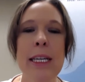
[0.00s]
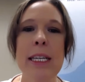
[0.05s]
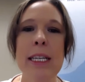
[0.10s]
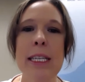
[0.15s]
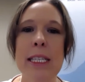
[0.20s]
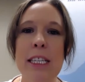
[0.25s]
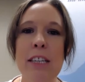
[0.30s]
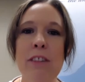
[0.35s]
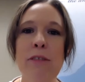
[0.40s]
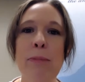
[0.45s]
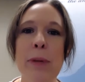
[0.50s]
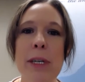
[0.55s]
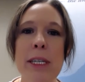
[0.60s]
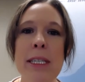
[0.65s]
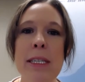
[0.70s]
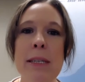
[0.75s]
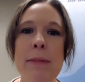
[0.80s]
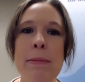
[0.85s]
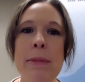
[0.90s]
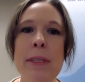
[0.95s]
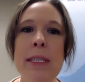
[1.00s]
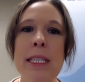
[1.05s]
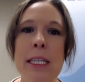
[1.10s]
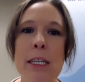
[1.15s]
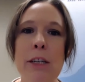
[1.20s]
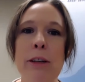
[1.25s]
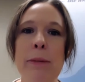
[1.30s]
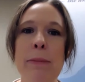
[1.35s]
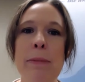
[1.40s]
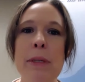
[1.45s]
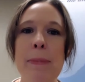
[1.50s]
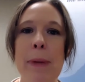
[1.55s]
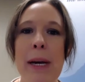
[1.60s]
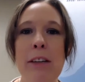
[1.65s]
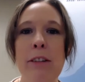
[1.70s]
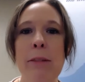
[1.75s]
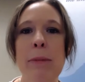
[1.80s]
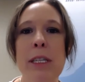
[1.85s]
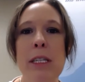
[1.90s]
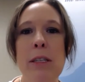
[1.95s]
Stiff person syndrome
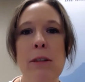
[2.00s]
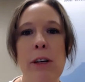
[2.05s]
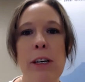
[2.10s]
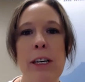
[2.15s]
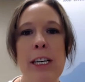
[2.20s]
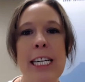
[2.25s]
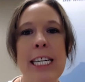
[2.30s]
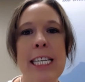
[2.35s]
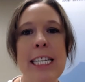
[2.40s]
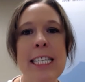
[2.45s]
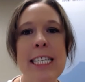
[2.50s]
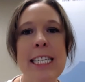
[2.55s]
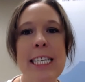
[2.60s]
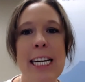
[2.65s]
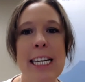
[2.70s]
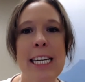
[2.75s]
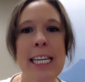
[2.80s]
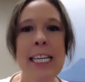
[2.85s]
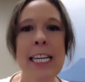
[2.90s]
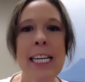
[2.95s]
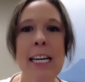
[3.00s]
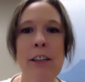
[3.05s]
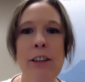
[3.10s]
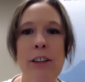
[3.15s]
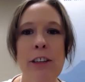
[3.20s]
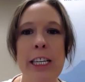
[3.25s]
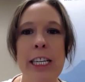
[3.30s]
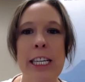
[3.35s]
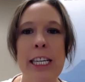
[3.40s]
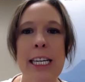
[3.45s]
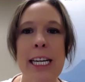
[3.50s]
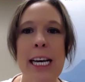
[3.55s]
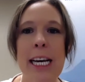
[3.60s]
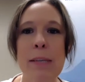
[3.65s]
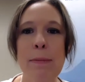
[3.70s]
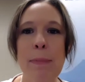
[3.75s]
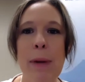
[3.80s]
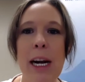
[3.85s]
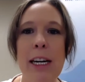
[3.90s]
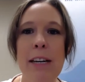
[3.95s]
spectrum disorder is studied and treated as
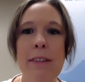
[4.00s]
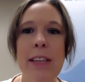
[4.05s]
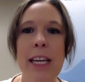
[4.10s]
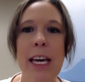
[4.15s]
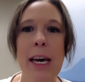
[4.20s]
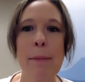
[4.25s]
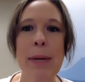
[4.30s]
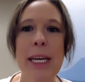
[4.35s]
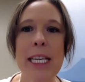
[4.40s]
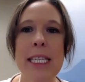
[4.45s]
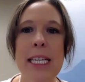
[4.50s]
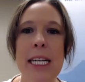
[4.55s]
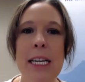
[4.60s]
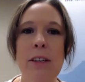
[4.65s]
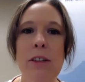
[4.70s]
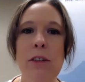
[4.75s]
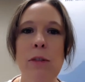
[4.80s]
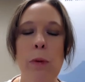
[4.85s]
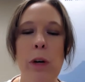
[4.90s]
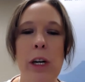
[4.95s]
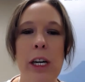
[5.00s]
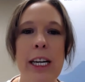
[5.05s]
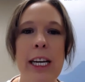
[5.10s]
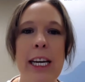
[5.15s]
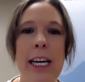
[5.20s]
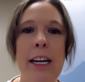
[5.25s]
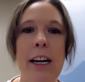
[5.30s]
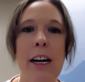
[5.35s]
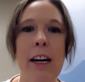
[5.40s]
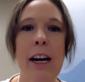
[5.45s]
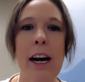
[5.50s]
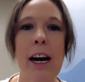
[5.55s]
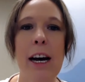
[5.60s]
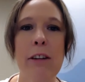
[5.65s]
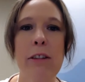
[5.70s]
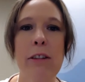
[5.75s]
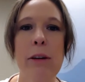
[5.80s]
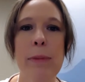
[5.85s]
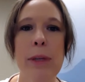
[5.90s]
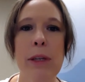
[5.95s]
part of the MS Center's work in our
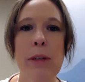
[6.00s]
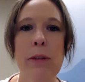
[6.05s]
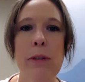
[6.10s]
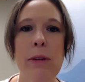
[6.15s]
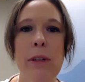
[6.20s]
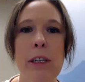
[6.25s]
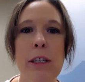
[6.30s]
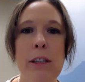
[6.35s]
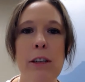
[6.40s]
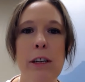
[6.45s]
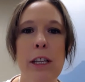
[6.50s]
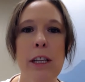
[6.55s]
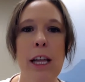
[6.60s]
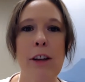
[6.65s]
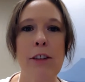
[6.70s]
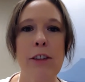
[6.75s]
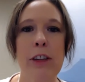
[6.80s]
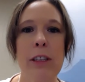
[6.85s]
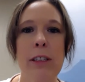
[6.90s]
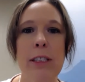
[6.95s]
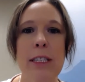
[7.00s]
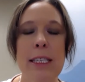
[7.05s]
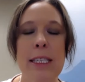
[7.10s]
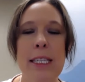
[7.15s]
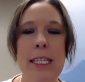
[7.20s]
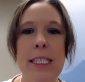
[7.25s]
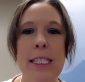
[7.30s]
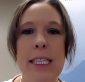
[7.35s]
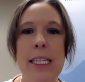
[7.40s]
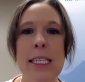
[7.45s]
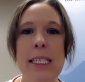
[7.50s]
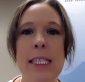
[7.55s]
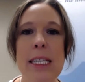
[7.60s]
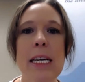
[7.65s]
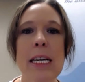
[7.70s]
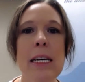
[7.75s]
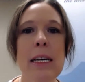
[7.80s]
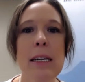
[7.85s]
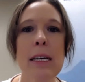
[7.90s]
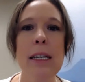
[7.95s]
autoimmune neurological diseases,
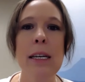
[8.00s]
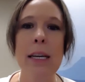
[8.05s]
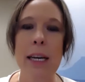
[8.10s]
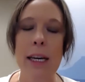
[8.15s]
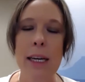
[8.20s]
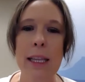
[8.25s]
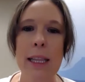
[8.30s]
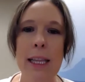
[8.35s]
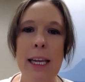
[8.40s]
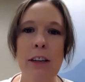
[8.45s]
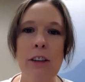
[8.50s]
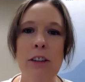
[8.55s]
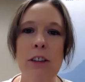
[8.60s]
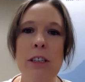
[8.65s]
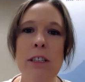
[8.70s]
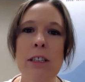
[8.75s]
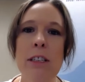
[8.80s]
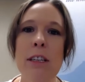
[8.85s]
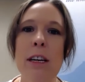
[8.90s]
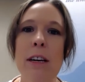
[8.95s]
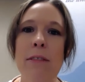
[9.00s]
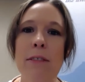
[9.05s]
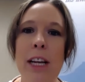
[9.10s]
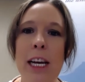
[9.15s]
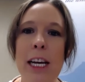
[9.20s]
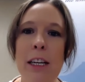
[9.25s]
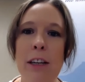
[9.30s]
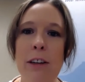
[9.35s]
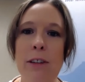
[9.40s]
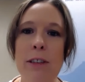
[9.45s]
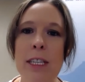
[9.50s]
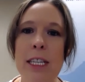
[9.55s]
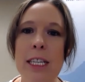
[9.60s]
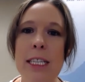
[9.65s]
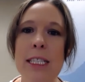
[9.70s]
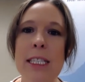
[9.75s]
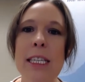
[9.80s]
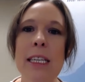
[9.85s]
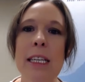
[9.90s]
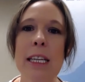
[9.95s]
a collection of
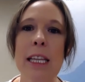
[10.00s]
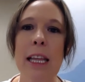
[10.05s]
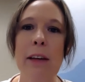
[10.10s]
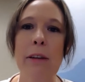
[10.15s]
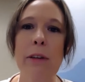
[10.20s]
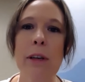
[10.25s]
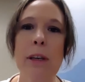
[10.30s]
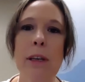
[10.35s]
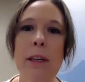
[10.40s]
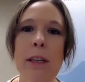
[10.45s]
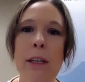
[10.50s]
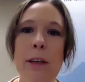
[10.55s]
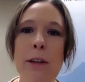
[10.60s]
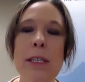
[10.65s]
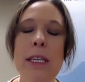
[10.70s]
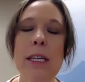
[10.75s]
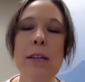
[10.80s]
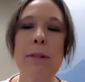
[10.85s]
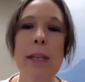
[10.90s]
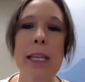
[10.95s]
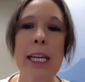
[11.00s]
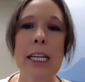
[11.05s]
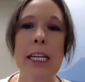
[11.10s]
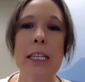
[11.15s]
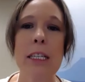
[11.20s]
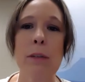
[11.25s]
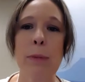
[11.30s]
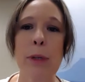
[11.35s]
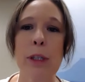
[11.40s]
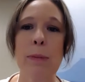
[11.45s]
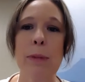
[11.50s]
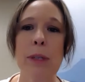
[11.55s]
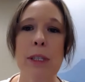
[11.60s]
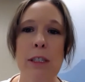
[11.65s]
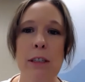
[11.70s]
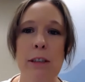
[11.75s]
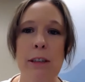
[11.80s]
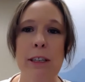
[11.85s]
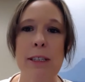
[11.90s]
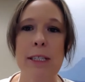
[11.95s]
diagnoses closely related to multiple
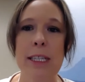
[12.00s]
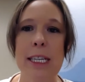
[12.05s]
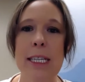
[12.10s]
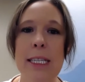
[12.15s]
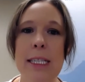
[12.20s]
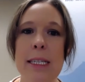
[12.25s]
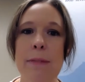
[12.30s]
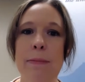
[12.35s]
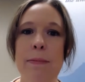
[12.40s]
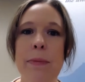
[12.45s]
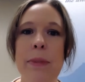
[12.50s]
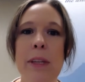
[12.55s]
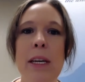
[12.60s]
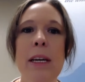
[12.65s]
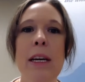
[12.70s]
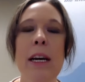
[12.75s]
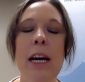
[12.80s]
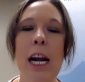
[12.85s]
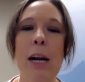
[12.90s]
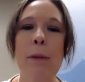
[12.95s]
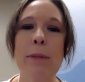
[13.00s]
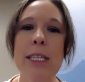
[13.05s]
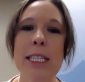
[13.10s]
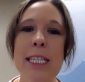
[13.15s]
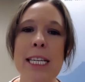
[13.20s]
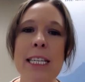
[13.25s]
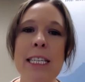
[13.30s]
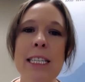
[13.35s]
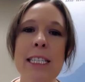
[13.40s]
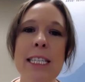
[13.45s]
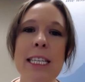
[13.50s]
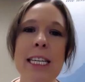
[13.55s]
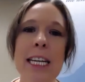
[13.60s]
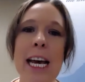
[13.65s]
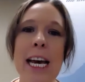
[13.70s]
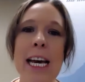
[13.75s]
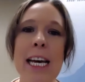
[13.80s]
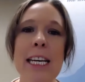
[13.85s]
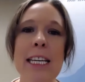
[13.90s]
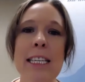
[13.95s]
sclerosis. Our presenter
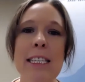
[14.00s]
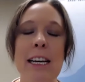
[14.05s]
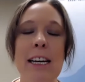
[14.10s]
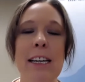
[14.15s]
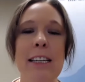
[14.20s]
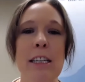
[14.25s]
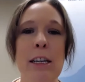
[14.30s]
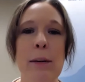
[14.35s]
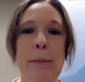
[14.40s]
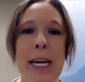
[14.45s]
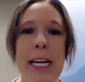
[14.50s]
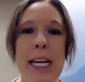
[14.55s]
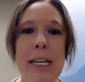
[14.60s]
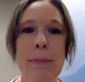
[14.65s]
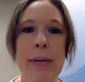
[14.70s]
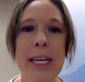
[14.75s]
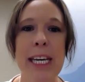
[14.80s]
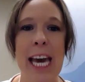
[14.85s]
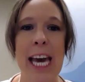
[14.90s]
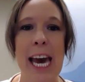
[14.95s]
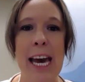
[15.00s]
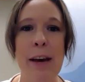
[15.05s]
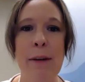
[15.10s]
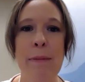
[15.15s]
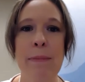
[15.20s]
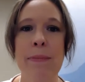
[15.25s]
today is Dr. Amanda Piquet.